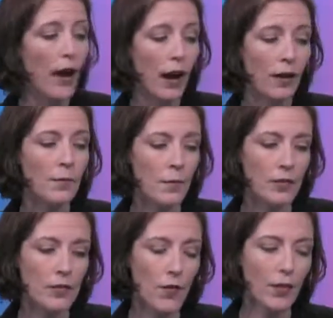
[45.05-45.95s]
Four, uh-huh.
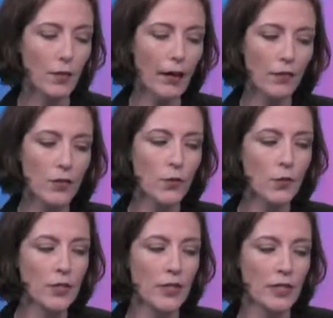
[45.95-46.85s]
So the amount of
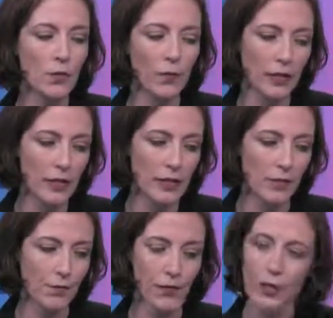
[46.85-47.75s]
tumors doesn't really
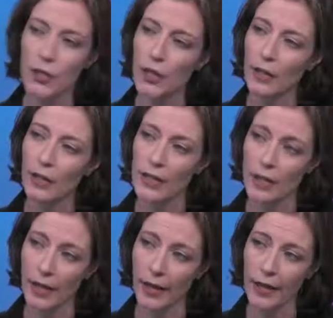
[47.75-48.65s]
differentiate the
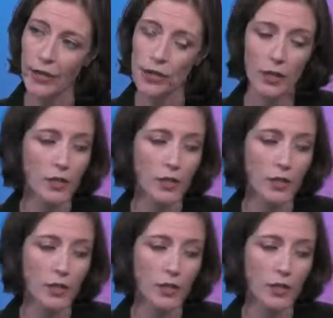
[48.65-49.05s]
stage. Okay.